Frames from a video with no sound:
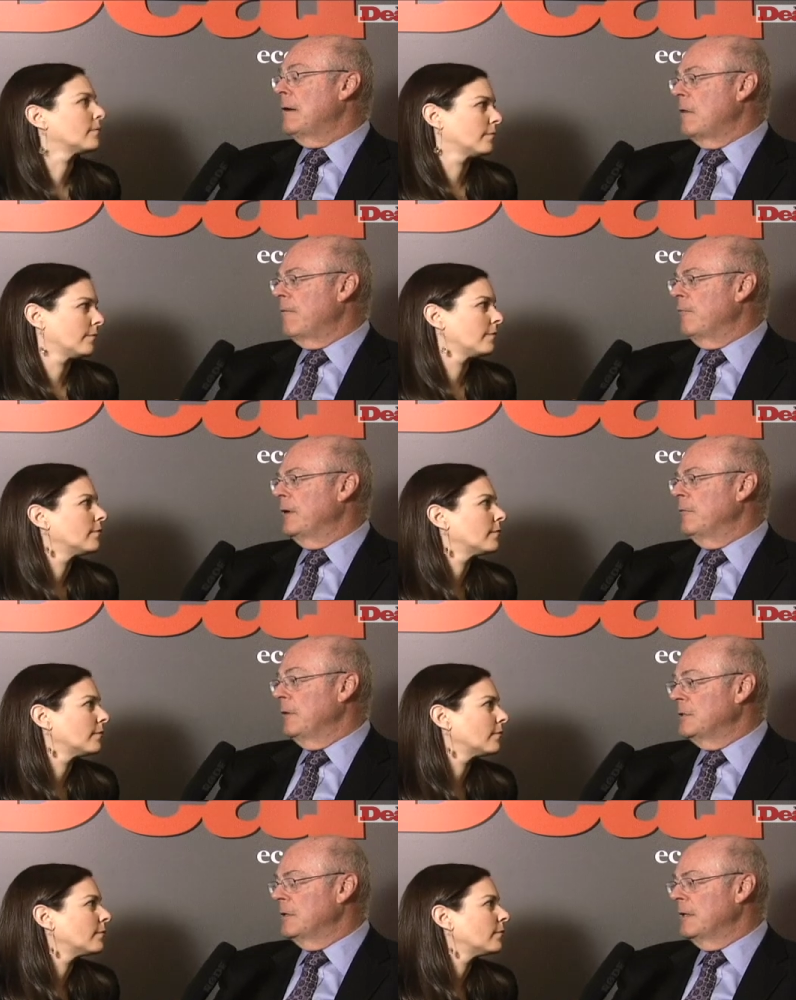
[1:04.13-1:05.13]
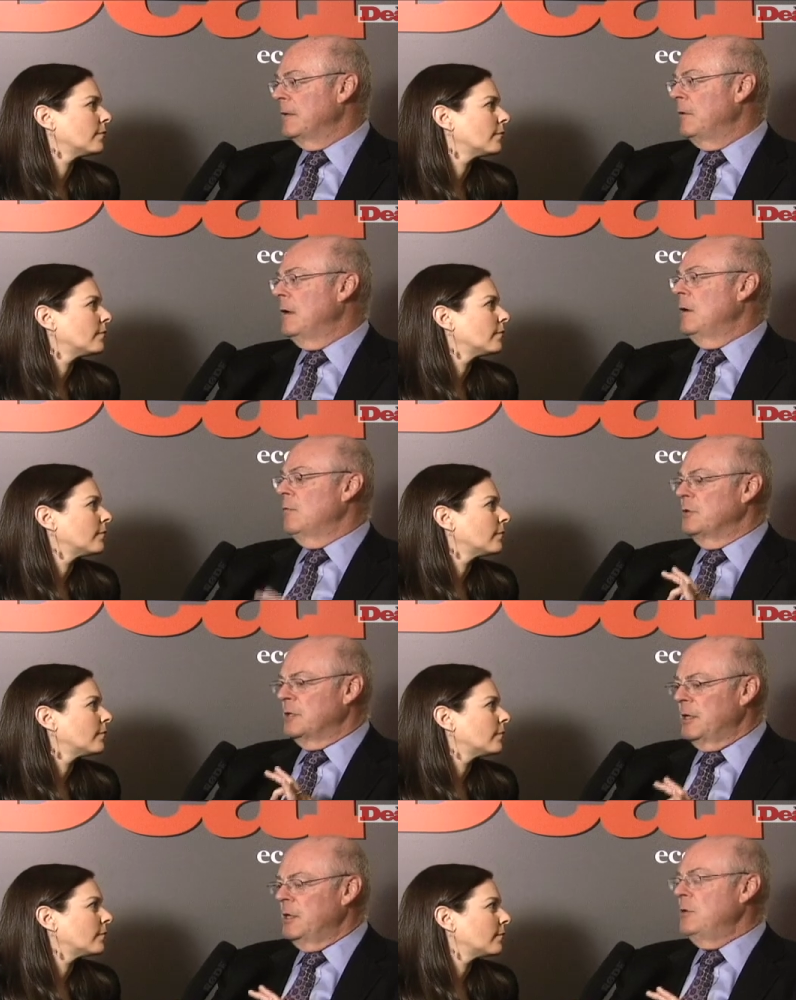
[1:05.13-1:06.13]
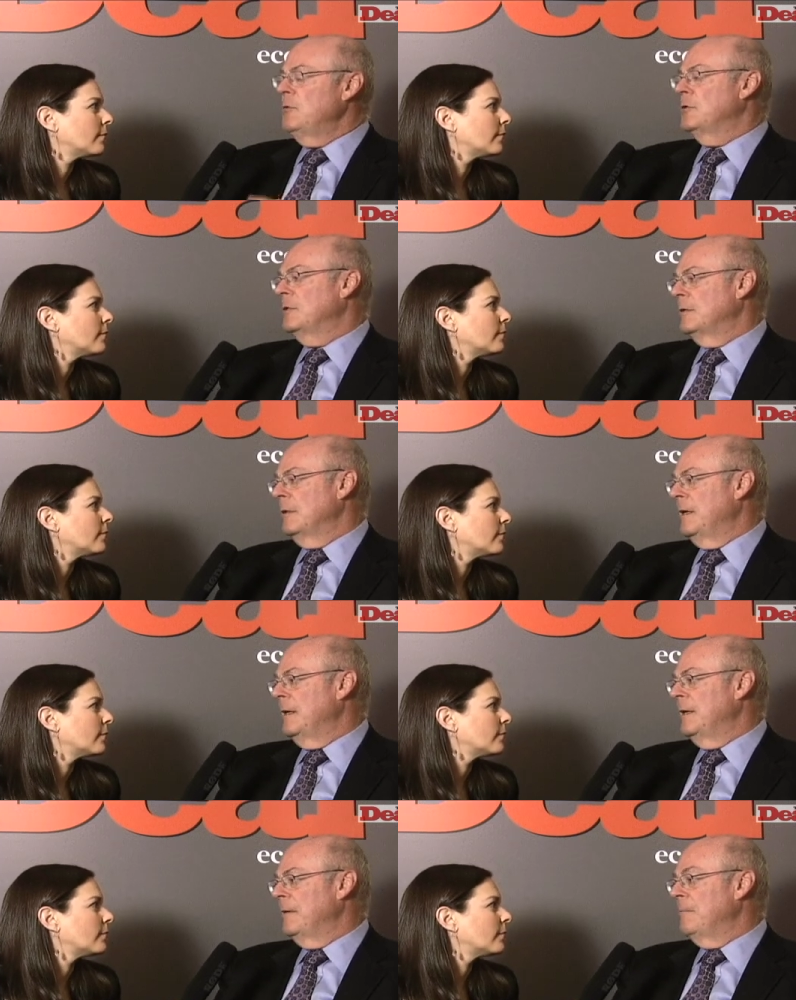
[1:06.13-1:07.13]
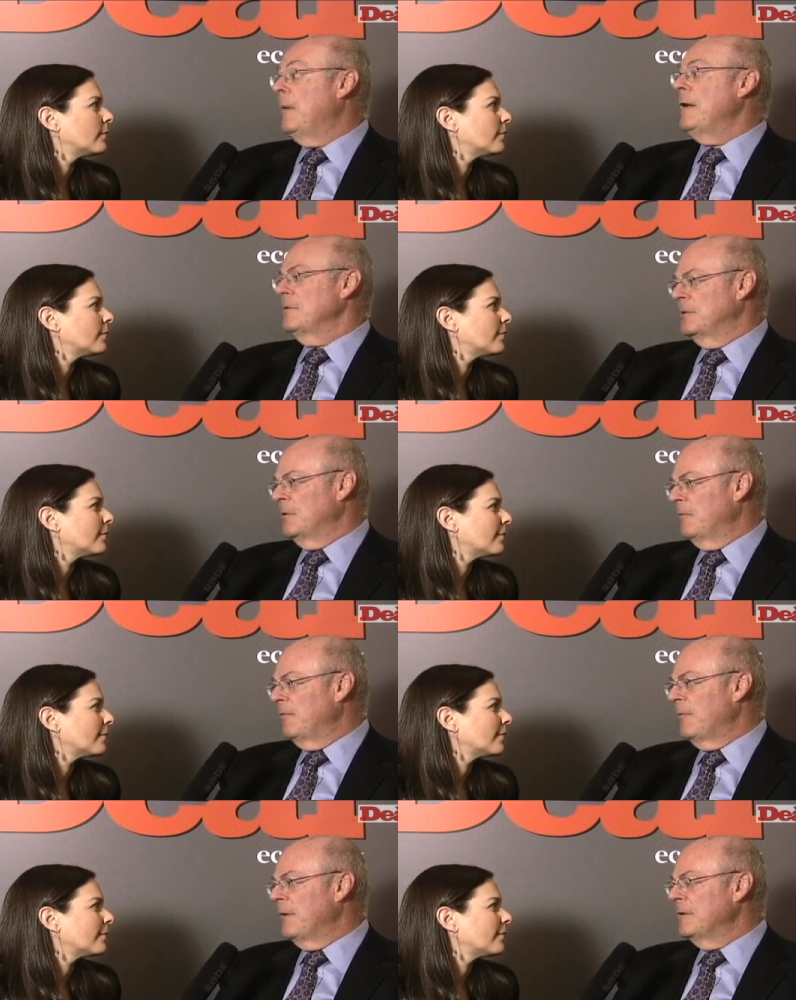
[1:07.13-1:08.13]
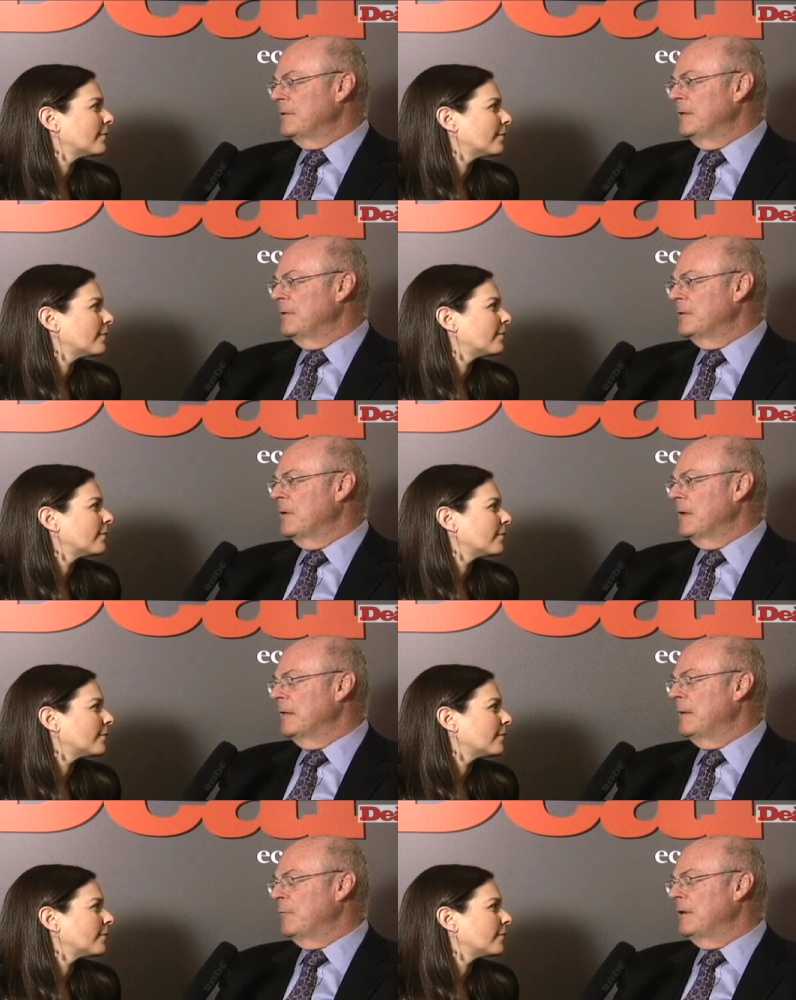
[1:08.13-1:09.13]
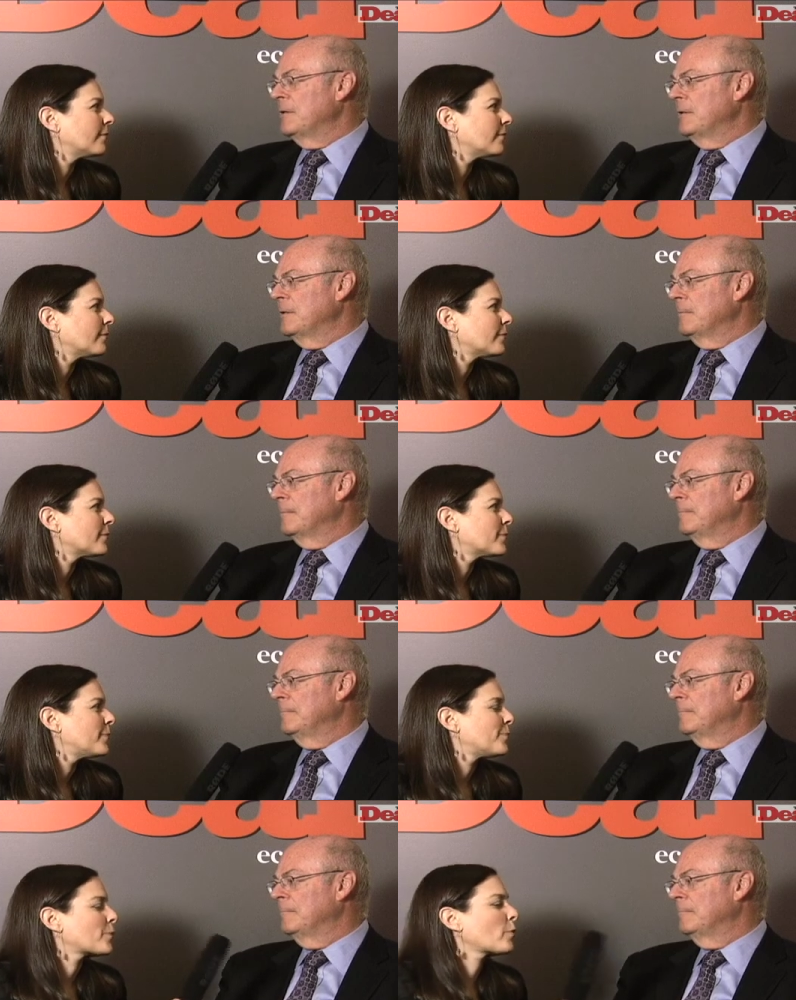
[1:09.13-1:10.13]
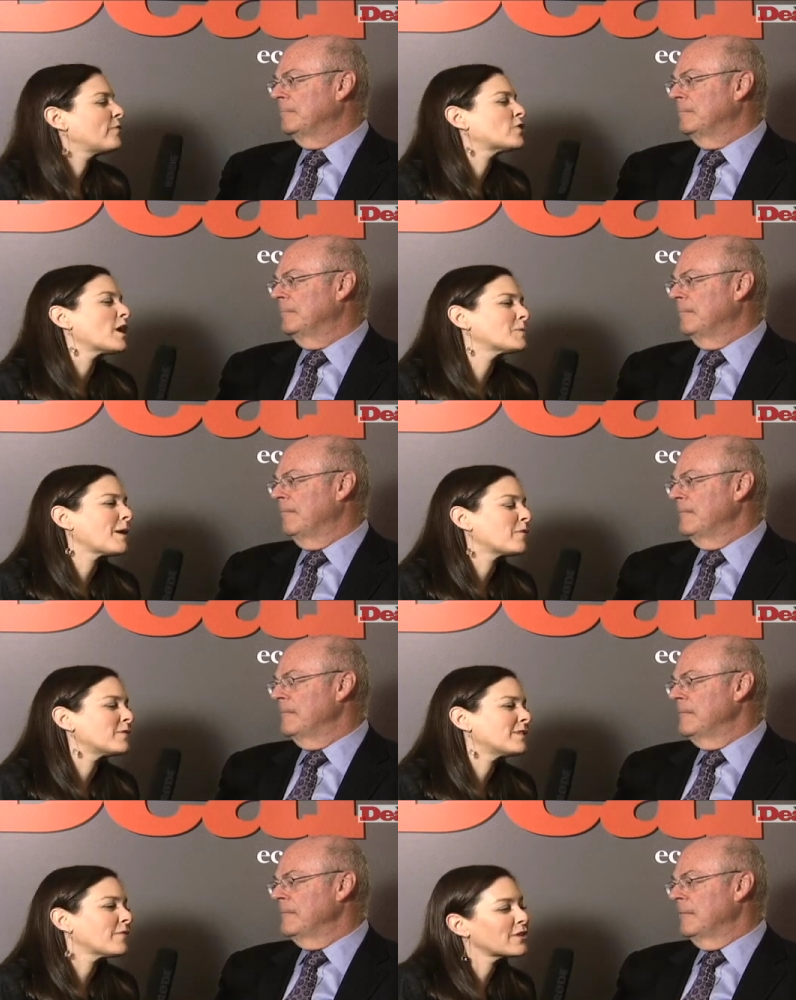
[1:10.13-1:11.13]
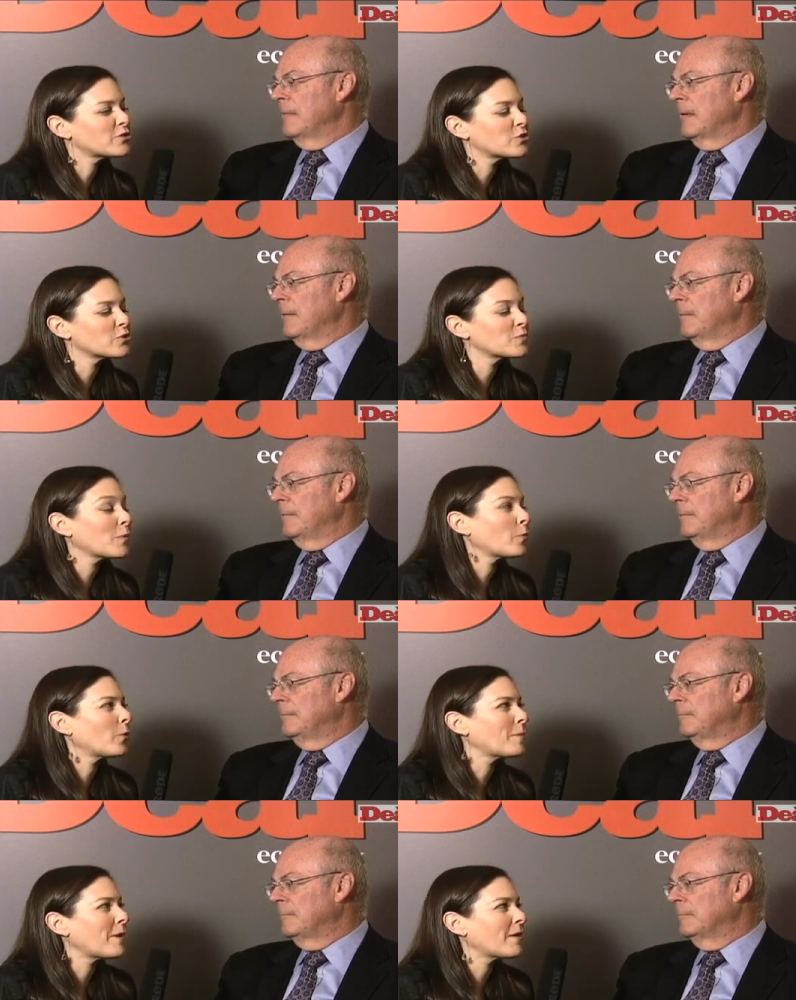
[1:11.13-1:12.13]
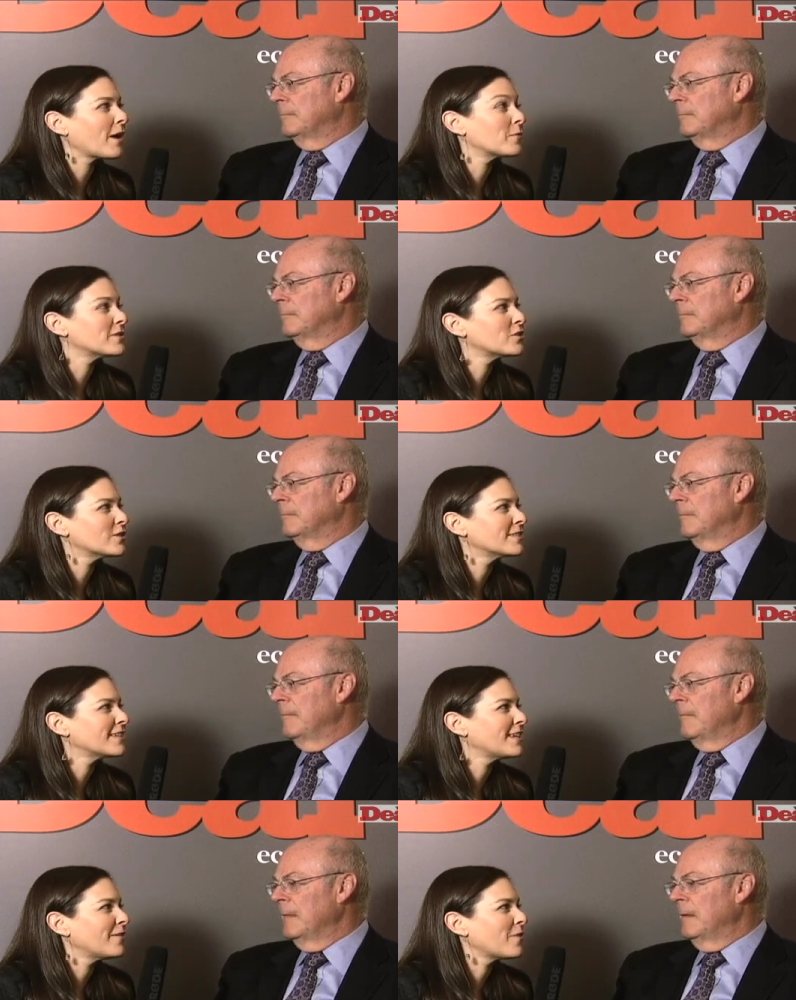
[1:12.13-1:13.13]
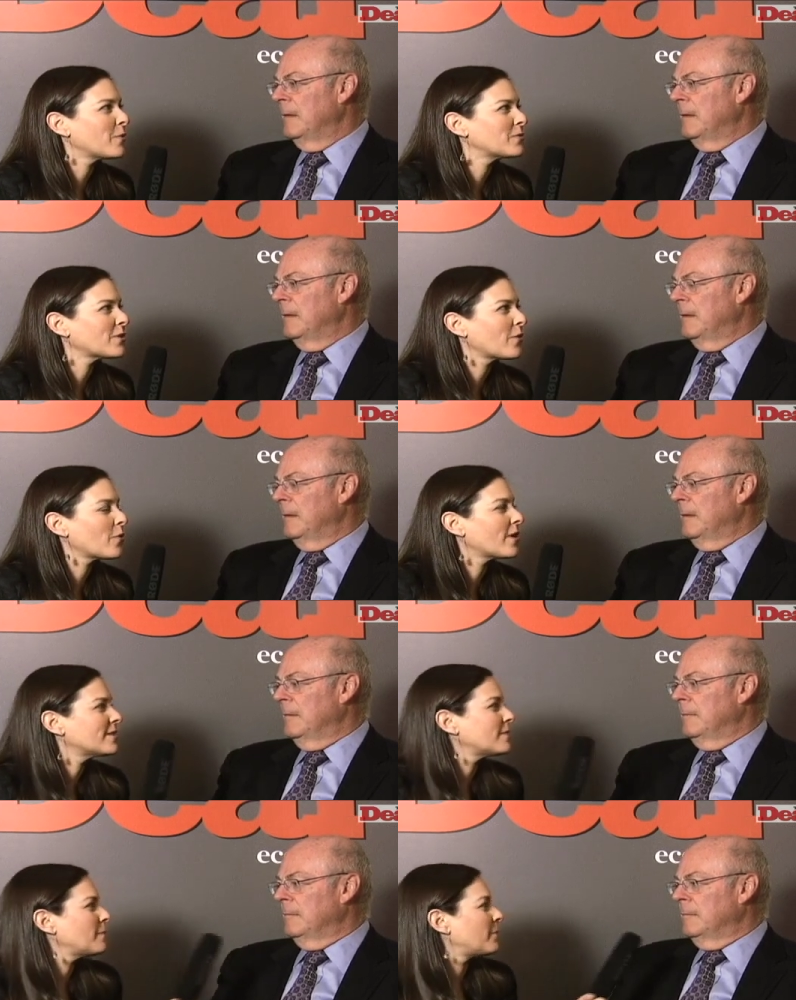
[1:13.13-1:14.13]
Speaker 1: offering recently was a huge uh, milestone for us in starting that process.
Speaker 2: We've talked about divestitures, but what about acquisitions? Any of those on the horizon?